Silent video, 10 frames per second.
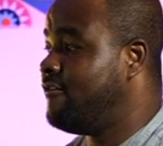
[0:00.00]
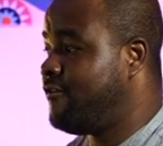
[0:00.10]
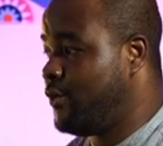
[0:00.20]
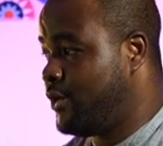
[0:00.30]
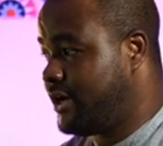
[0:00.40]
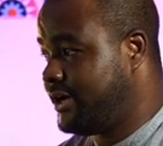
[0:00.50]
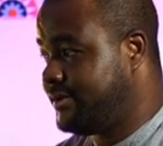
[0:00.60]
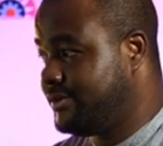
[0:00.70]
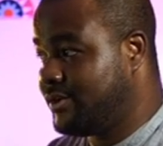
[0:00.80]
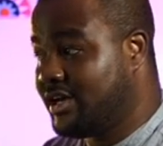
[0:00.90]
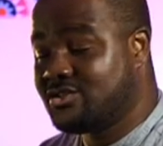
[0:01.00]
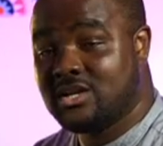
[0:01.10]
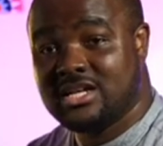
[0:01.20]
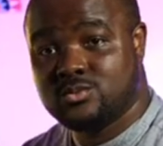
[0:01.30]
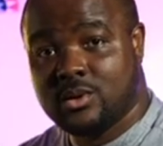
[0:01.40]
four okay so
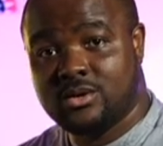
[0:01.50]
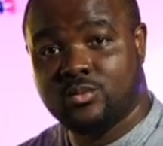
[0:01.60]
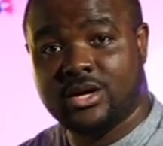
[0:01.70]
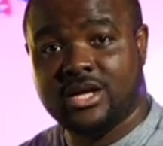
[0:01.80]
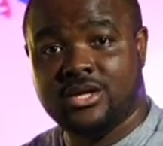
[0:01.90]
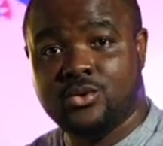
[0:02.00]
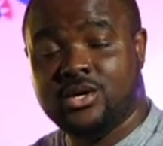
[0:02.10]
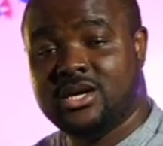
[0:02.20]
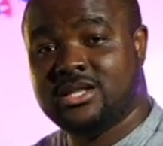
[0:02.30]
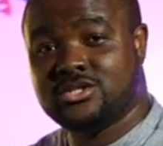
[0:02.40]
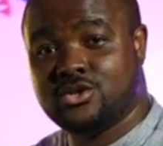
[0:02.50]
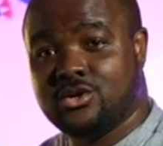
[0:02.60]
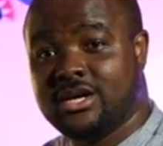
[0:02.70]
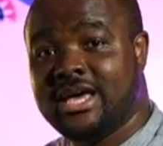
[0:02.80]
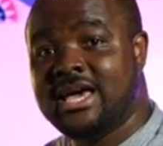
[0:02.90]
that's one way you hear the
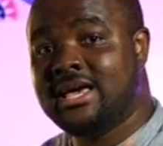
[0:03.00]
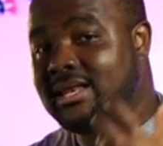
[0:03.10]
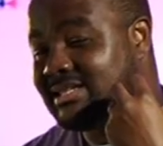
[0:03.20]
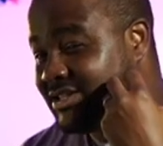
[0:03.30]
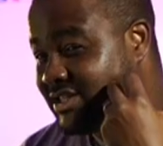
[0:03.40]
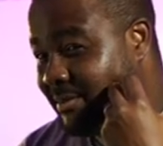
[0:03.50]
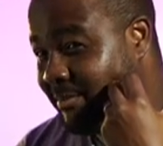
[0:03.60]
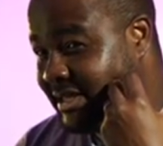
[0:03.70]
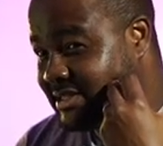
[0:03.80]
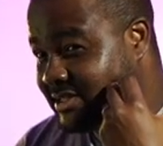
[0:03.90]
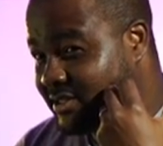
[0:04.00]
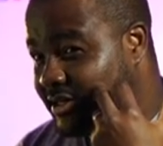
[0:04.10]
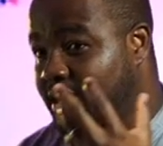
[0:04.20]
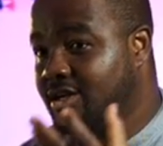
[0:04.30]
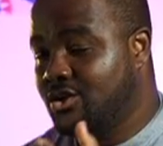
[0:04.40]
song listen to the bass
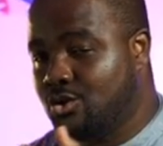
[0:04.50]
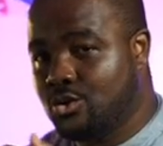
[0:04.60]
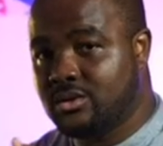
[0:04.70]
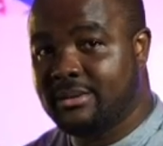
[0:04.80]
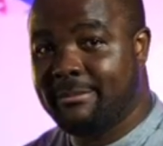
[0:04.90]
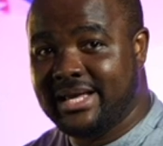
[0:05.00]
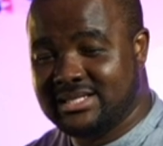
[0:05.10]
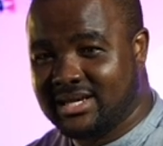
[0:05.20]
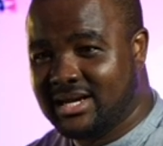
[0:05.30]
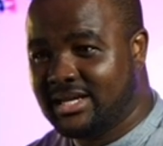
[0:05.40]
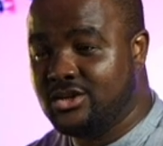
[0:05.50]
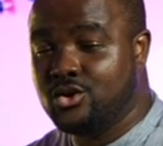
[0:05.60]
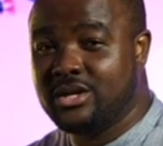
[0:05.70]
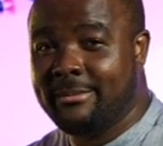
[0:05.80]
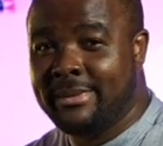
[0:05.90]
guitar, you know the bass line, you
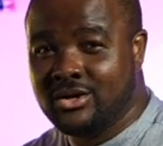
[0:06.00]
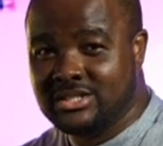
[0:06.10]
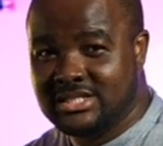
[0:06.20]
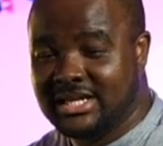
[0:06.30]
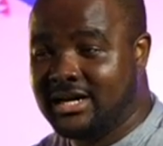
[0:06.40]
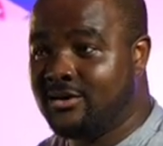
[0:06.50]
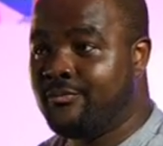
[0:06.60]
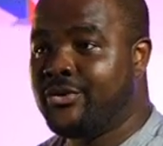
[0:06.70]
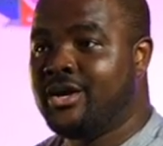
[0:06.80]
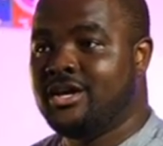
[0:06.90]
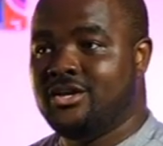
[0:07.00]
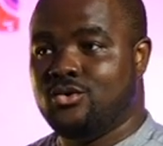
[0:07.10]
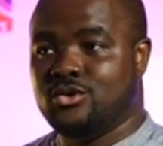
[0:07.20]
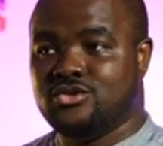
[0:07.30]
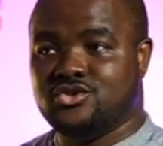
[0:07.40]
know the melody. Now you're
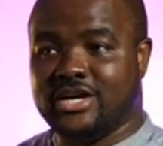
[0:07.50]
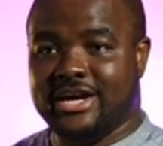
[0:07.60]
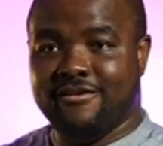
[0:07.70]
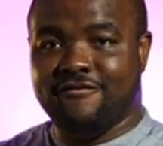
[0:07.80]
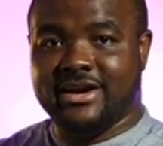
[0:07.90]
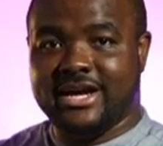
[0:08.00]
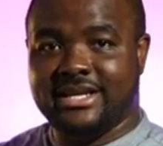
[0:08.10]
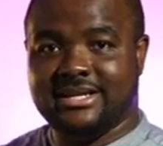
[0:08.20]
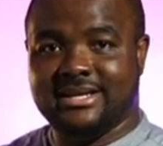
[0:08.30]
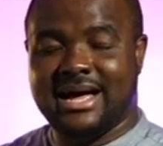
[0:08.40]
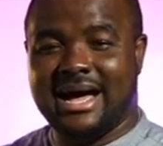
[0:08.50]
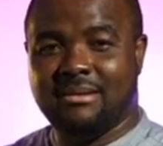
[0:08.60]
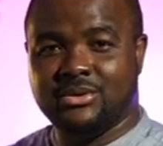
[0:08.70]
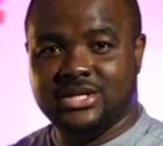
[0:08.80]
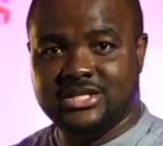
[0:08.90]
going to try and find
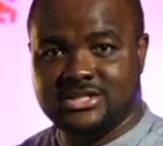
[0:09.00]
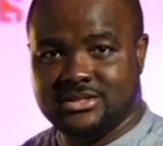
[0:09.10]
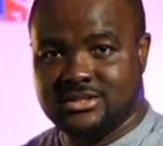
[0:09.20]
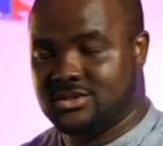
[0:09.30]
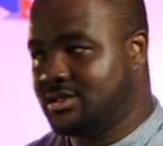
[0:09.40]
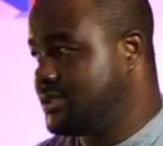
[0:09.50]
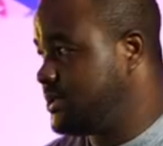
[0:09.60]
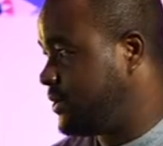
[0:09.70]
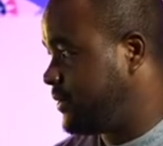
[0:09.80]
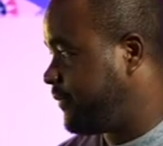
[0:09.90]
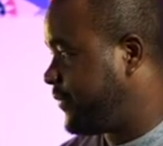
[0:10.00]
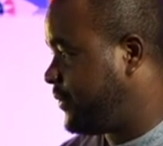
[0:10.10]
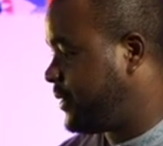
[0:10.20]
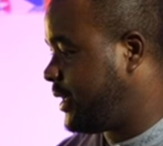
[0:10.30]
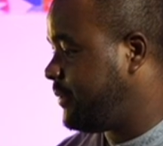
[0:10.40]
harmonies to the song,
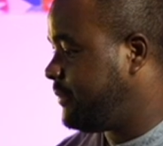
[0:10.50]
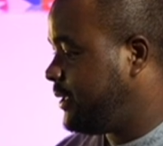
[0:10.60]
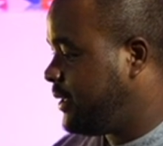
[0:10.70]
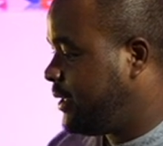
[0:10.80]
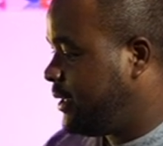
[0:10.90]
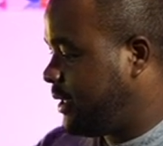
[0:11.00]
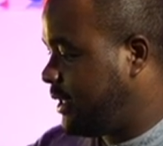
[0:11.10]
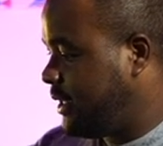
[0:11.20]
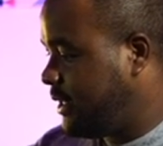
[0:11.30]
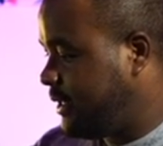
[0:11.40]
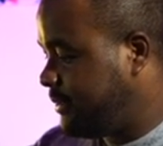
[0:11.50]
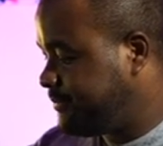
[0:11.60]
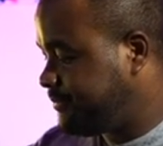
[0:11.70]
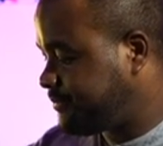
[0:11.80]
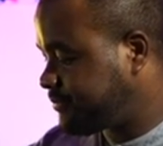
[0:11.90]
okay?
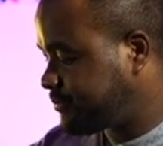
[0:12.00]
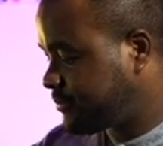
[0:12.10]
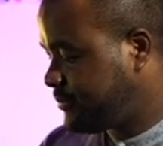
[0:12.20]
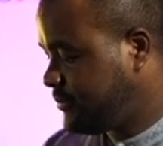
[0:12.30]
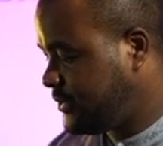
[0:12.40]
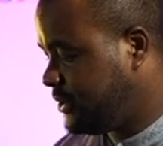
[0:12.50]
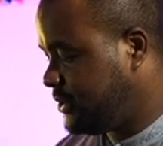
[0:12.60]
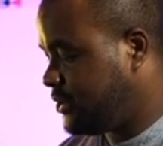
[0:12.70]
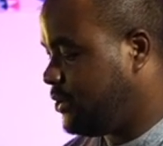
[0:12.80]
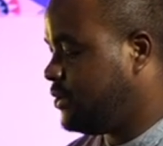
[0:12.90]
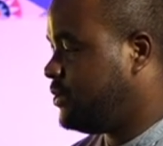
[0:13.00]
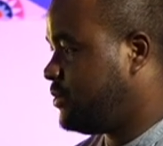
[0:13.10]
Um, so,